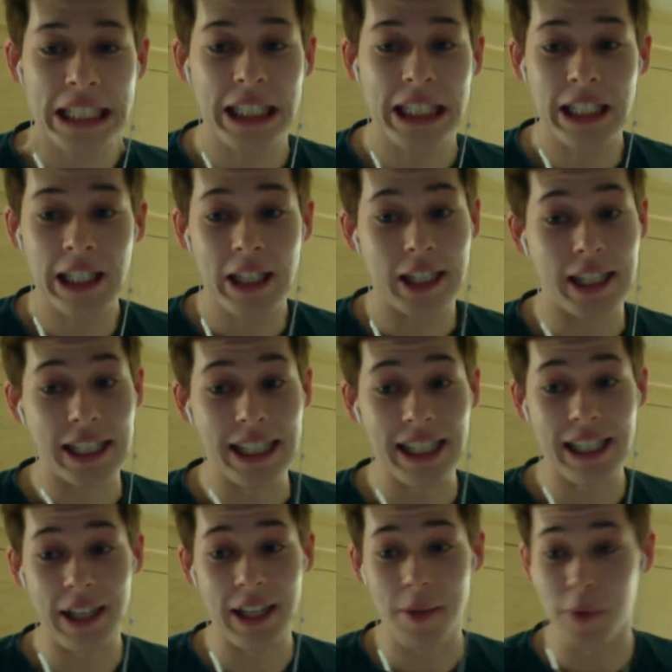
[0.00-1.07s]
Again,
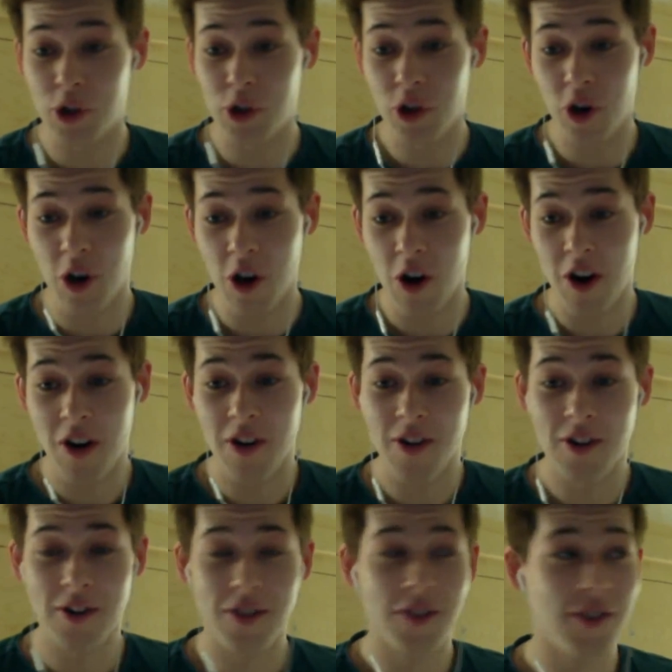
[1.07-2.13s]
immature,
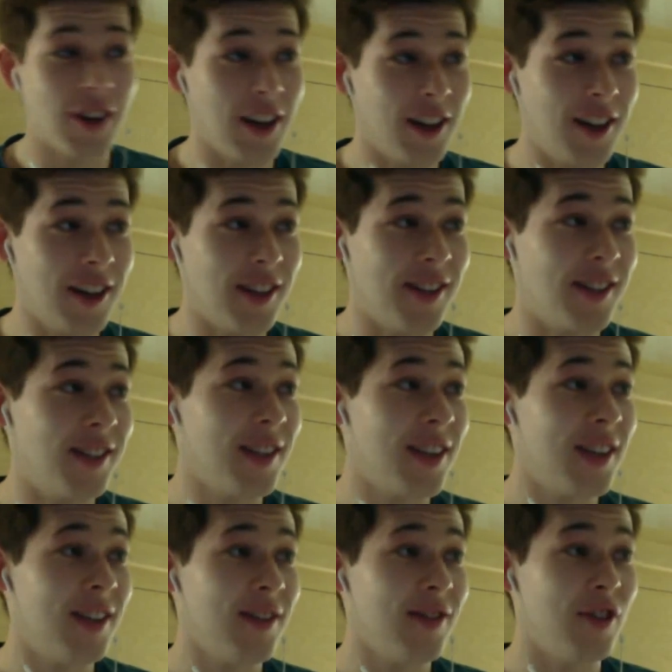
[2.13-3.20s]
jealous,
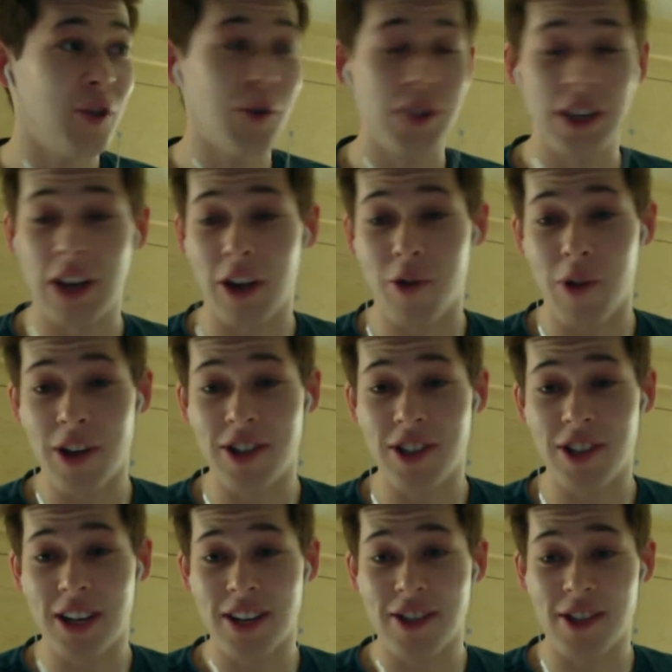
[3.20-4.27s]
using aggression
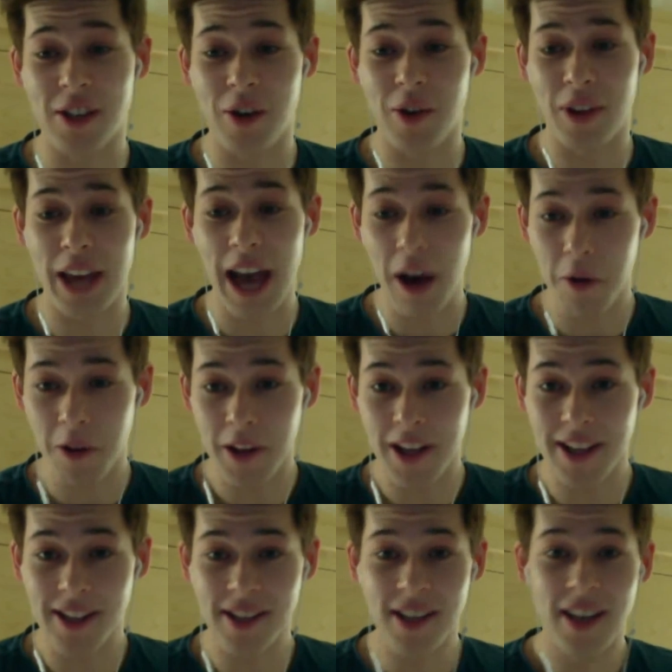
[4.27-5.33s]
as the only
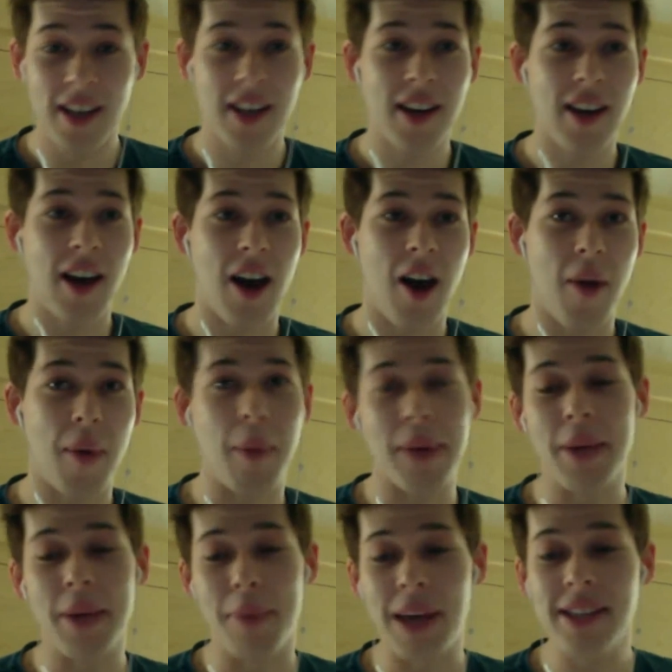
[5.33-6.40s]
outlet. I mean, he
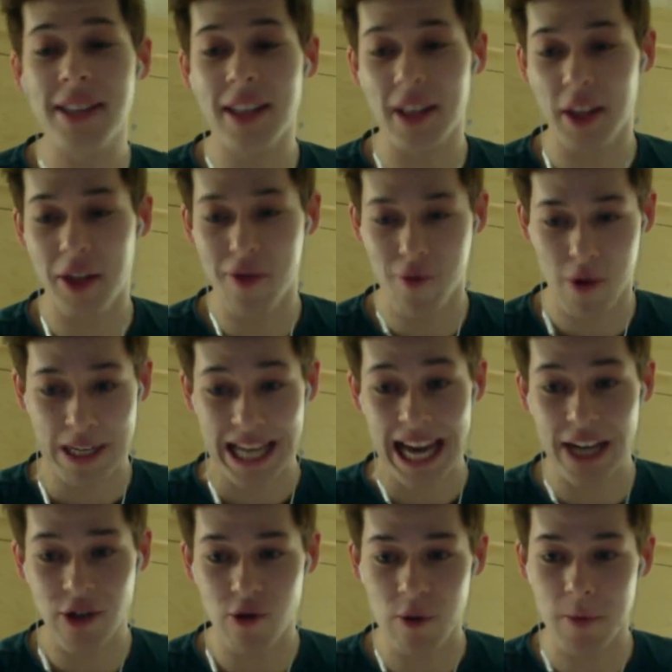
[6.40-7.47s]
basically threw a
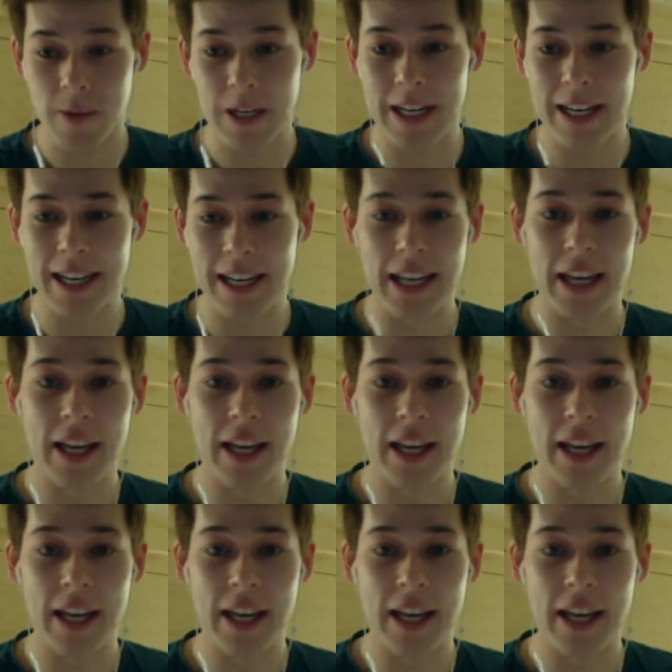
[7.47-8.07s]
tantrum, didn't he?